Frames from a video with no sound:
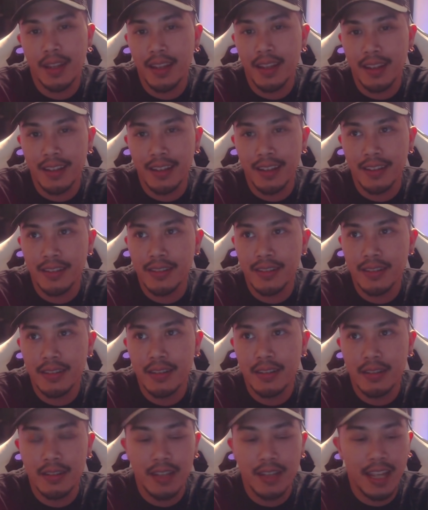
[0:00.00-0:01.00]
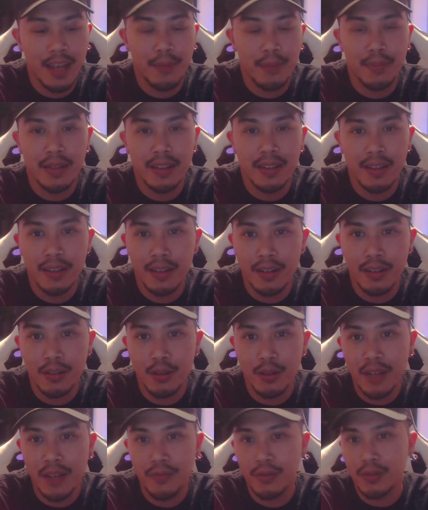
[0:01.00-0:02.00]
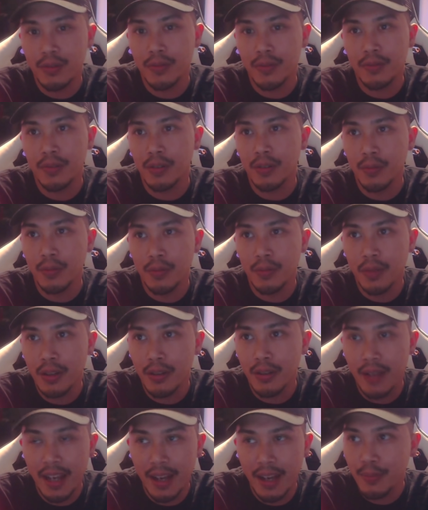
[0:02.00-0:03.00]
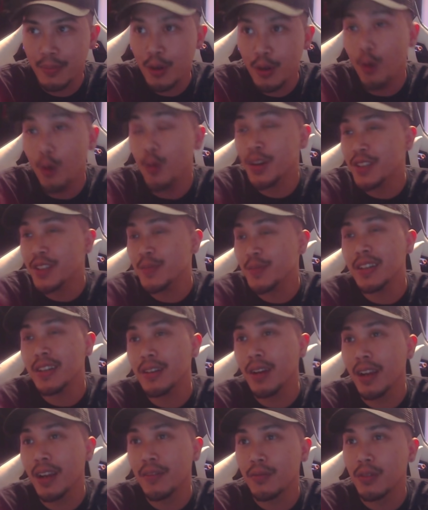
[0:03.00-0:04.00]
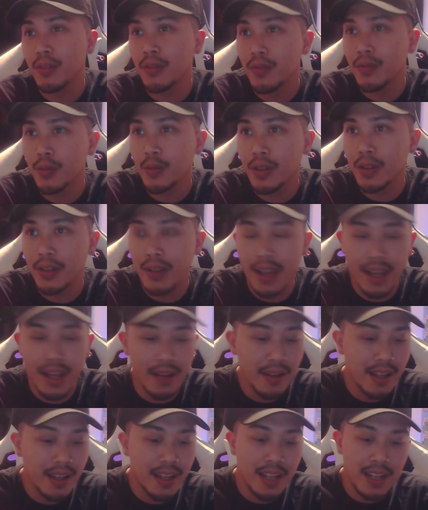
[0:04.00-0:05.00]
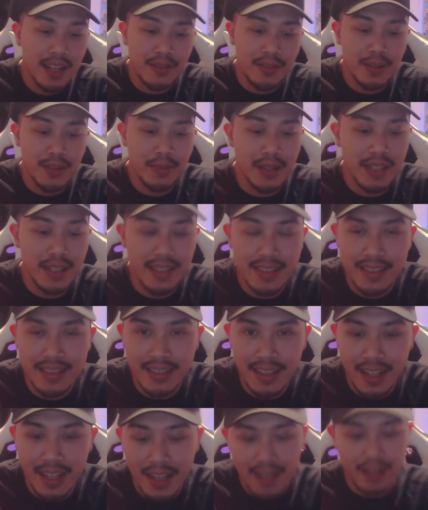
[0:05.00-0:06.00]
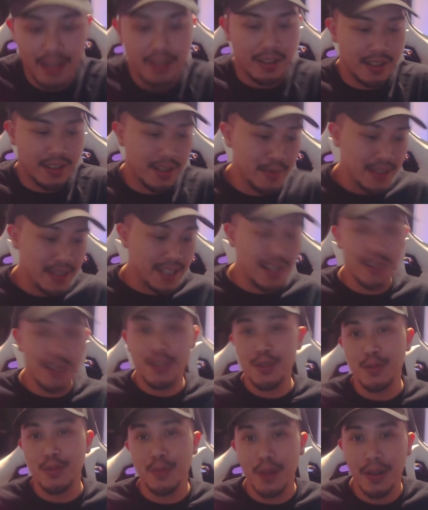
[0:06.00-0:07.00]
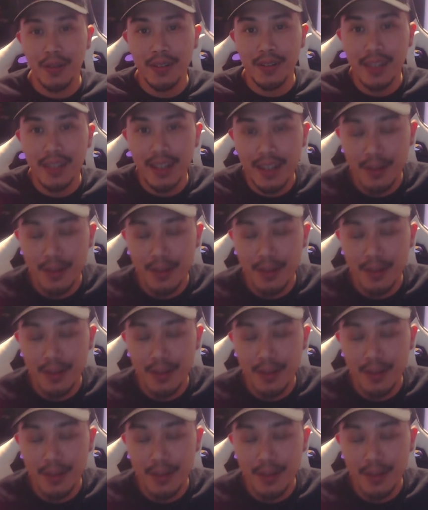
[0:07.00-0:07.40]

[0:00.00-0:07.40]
And you can't be ungrateful for what you have. You always be grateful for what you have. If somebody is, look, let me tell you, bro.